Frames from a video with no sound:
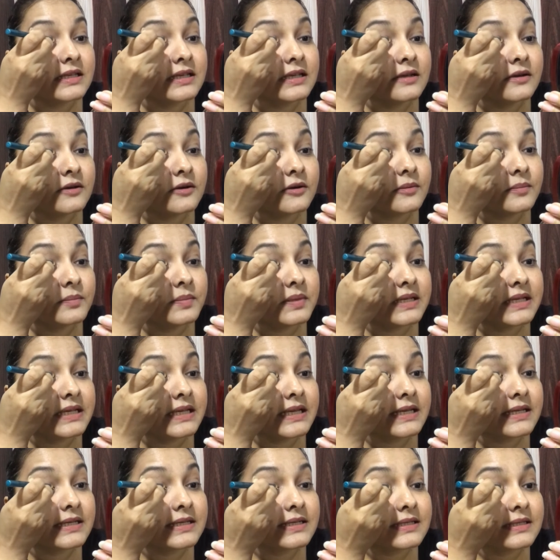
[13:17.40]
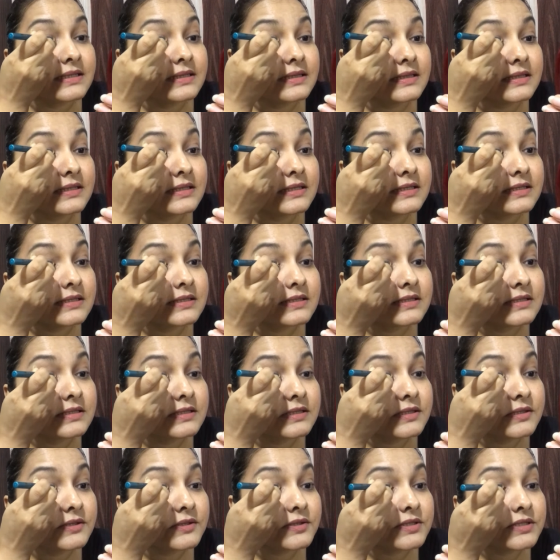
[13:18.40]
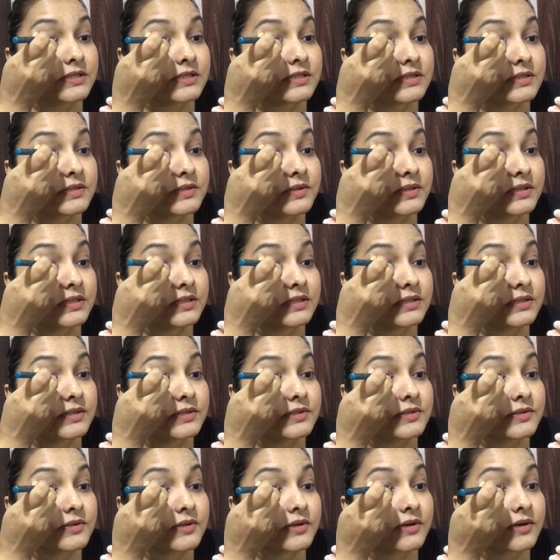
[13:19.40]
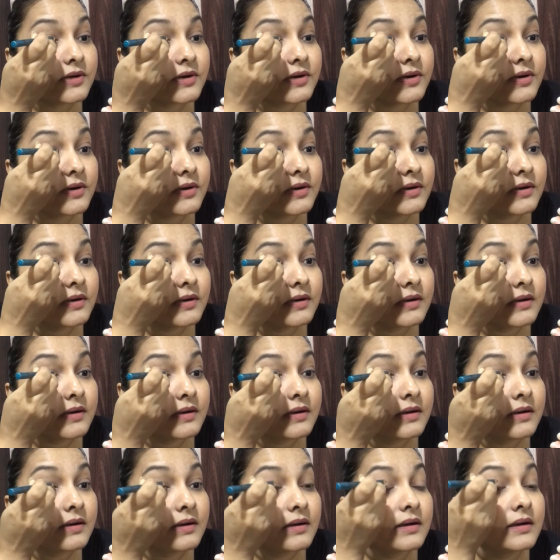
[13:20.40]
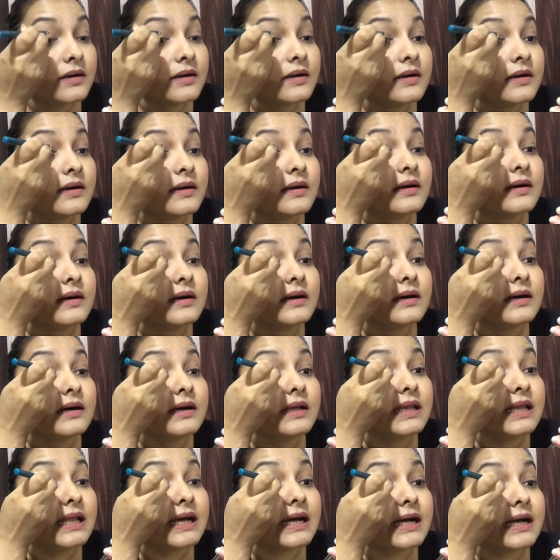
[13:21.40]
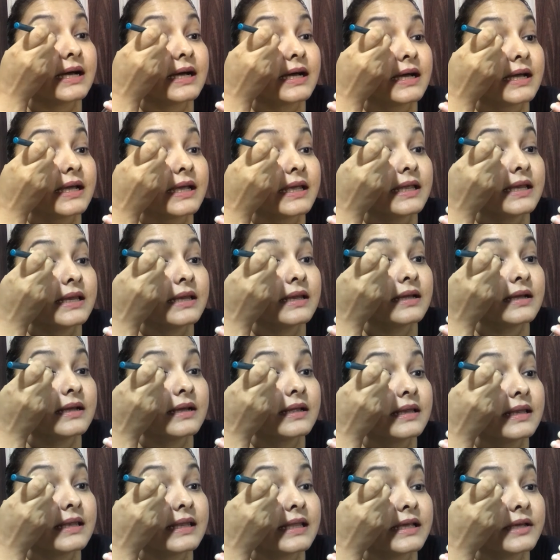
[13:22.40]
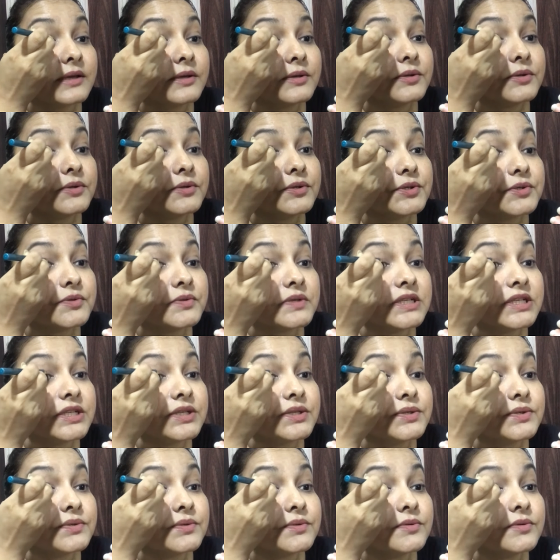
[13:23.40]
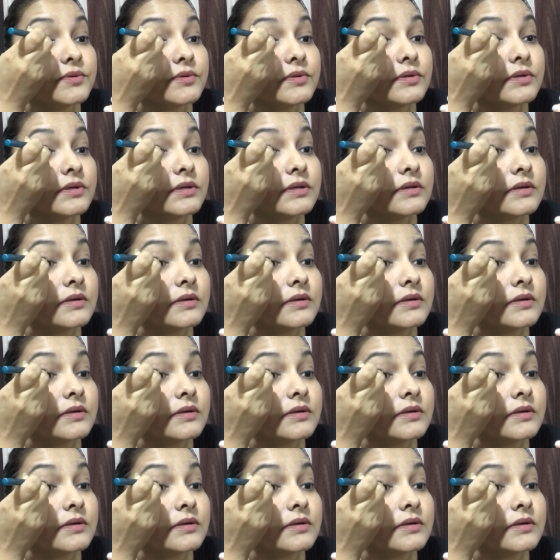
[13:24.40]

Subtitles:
complicated in this. You're just gonna draw a line like you usually do,